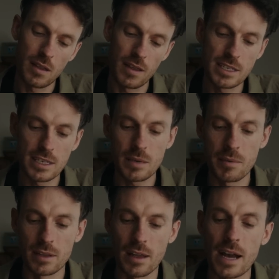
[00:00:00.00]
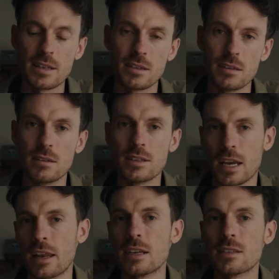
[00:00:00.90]
these are some of the lights and
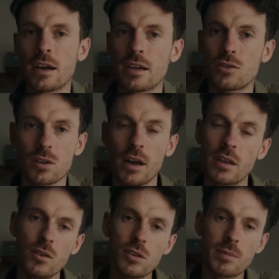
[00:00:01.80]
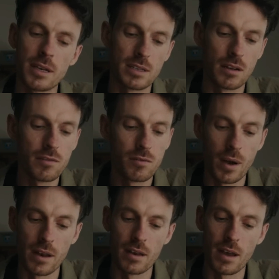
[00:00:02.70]
techniques that I try and use myself
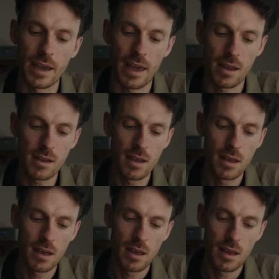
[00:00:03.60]
when I can.